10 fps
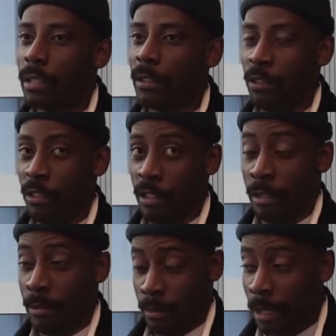If you just
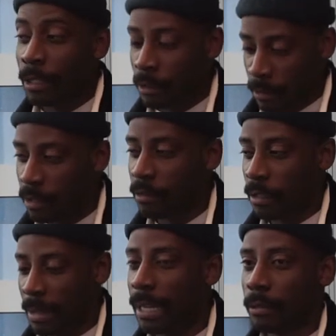can like
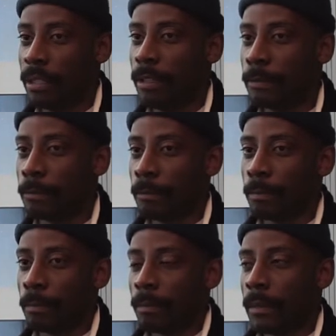consistently pound it,
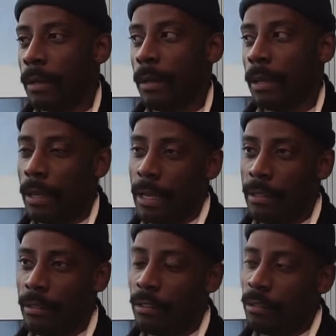
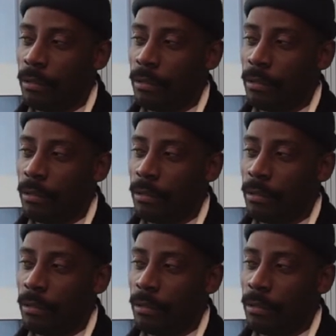and